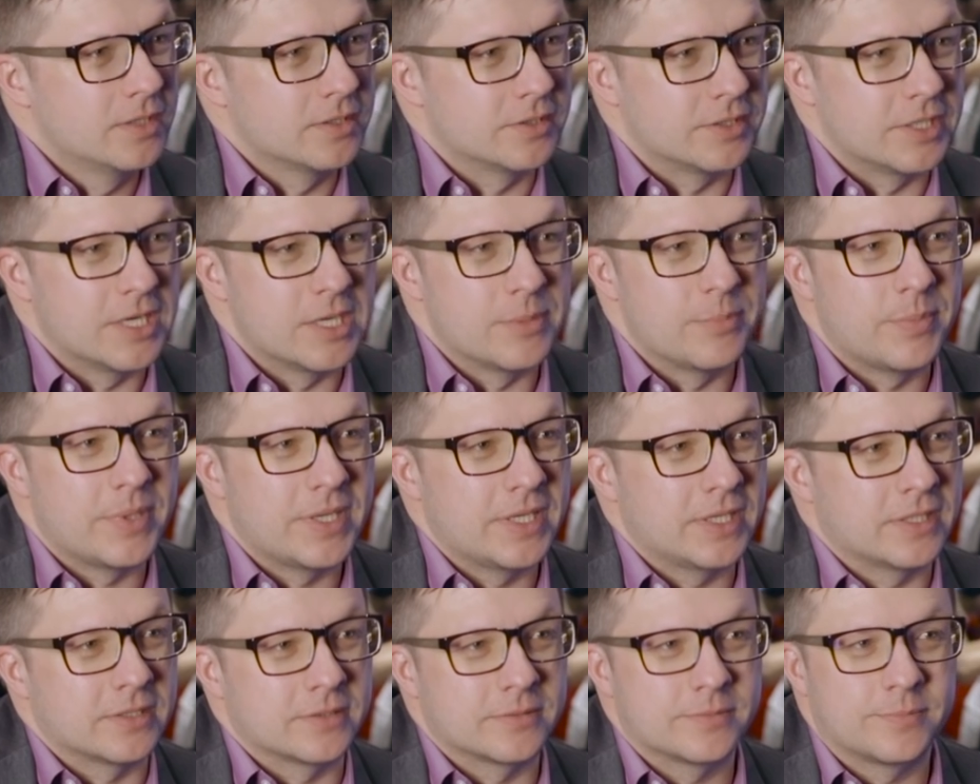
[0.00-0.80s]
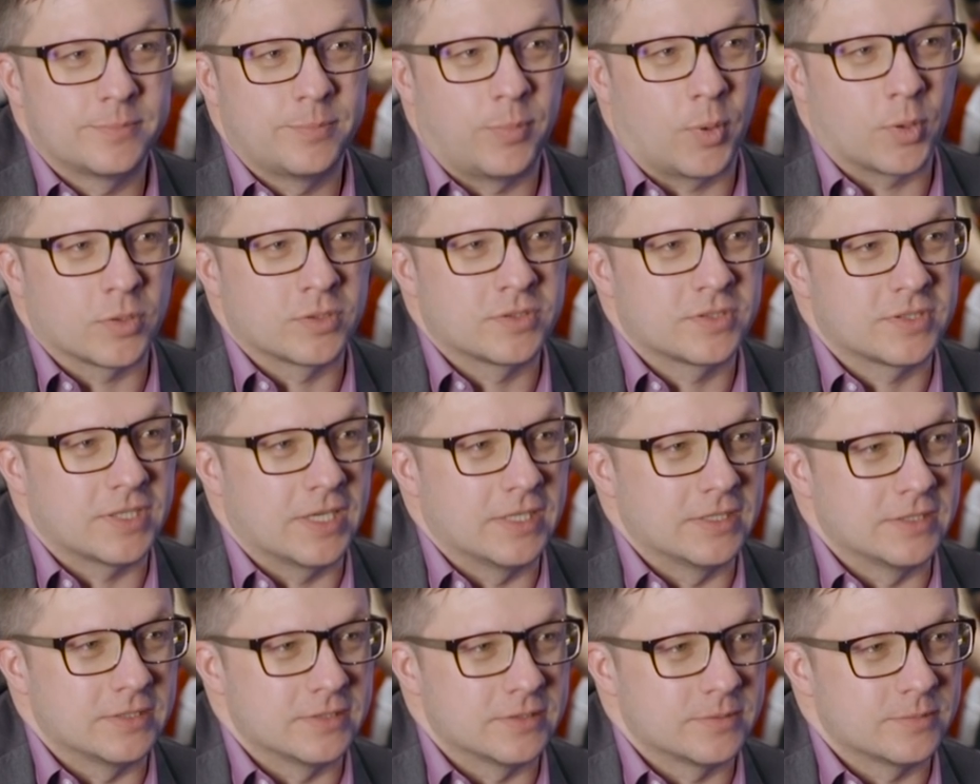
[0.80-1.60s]
really big pots
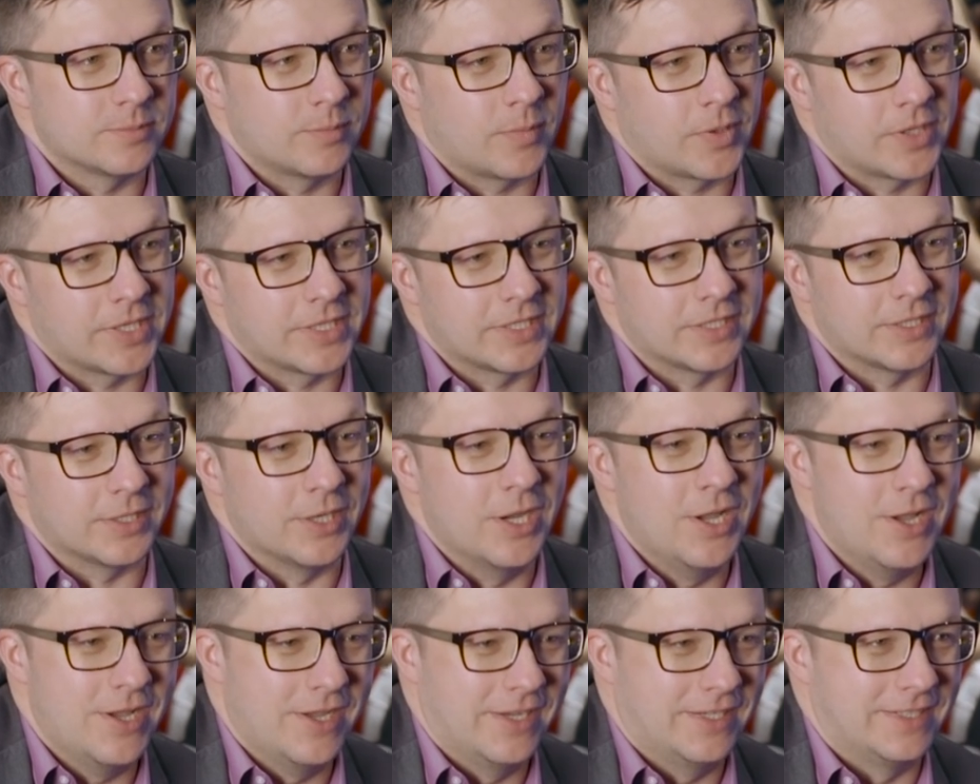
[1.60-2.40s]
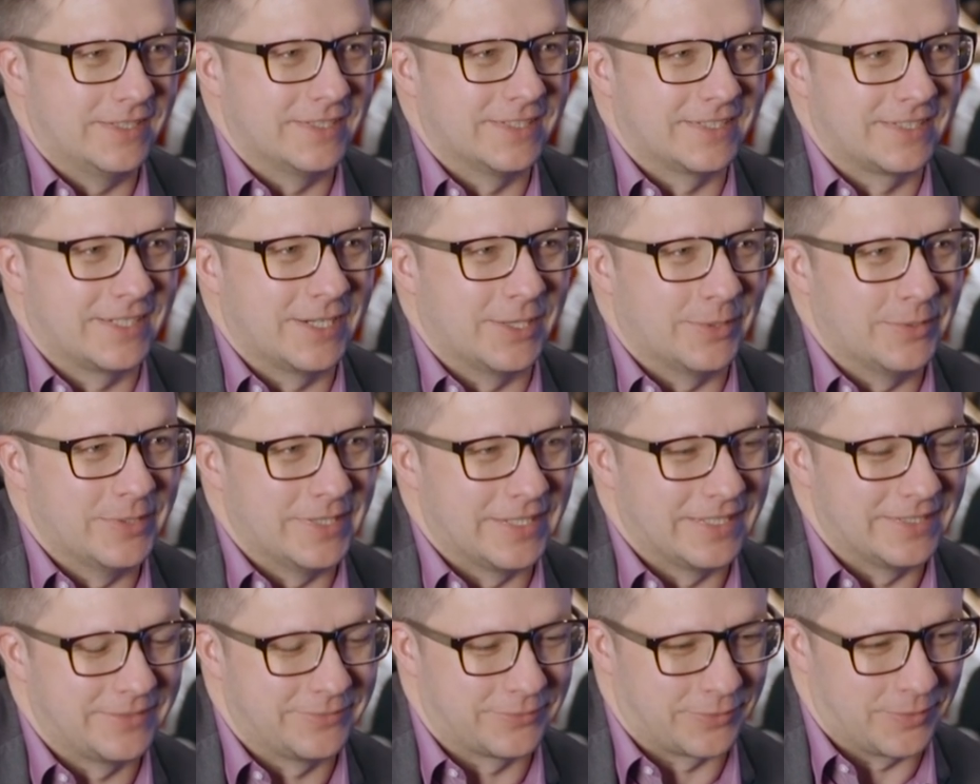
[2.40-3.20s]
and money
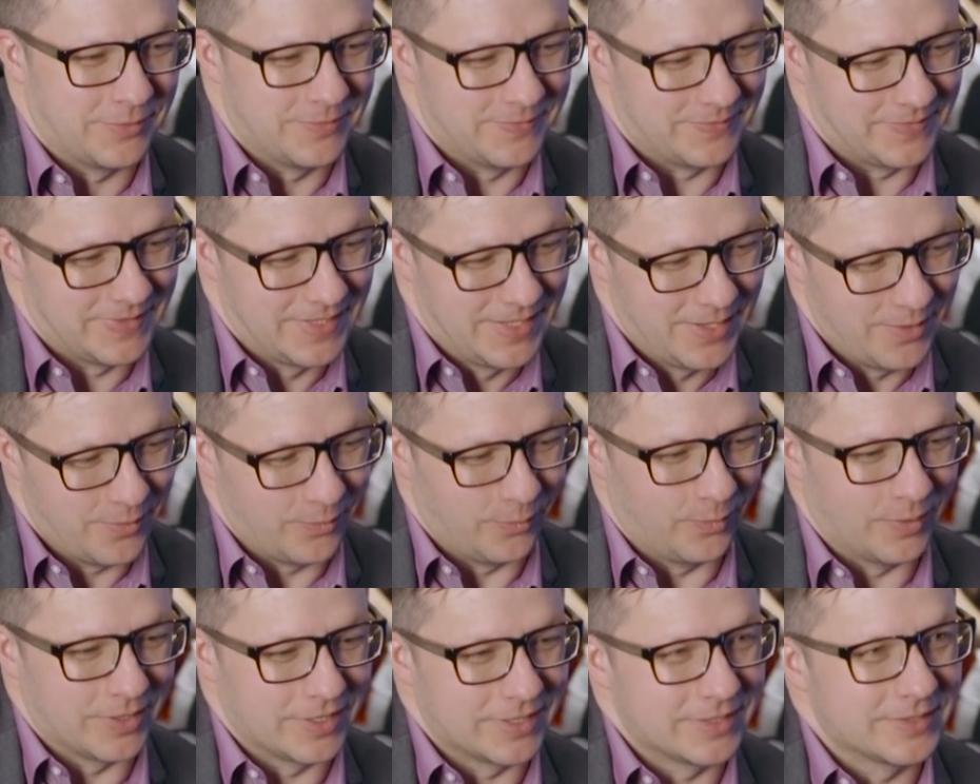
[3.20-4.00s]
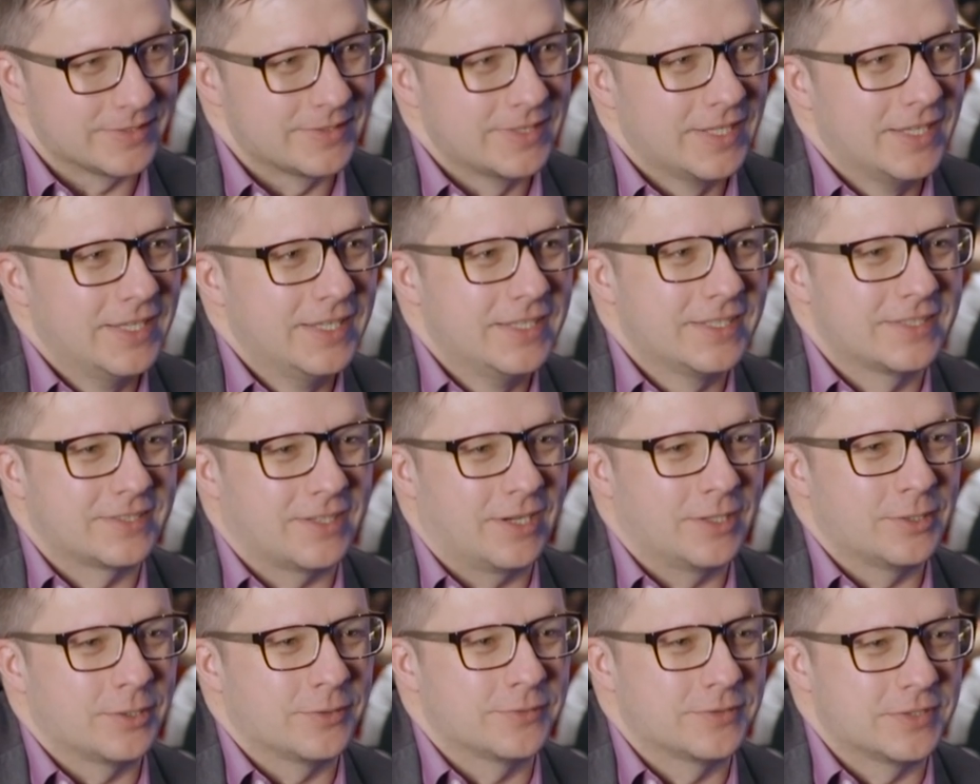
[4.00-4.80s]
going from one
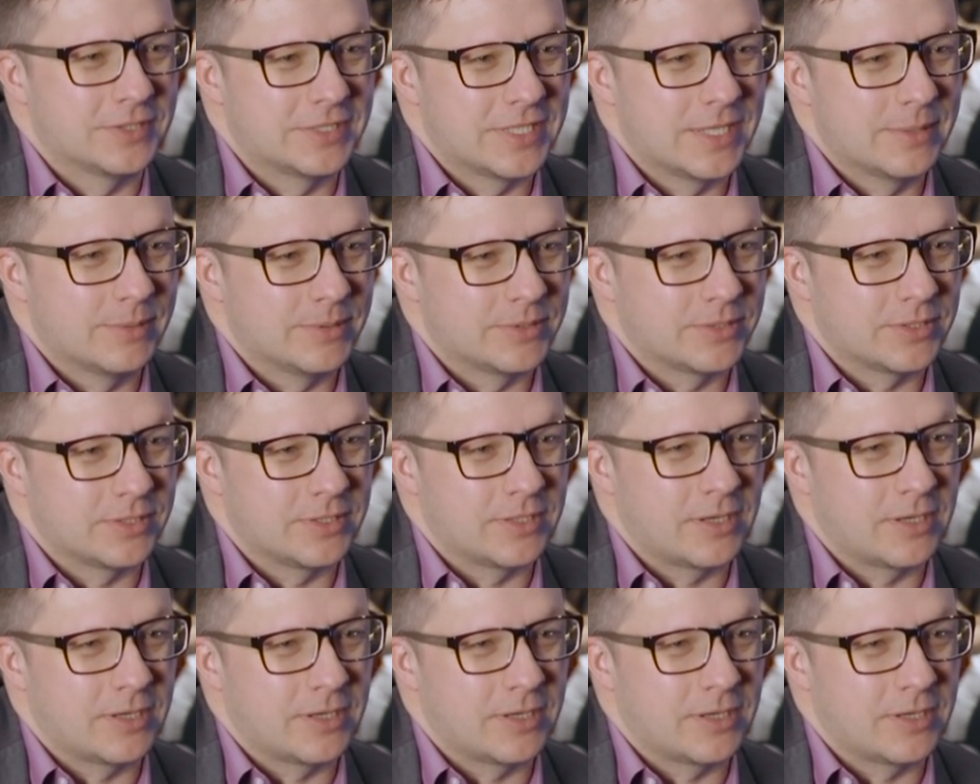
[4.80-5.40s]
side of the table to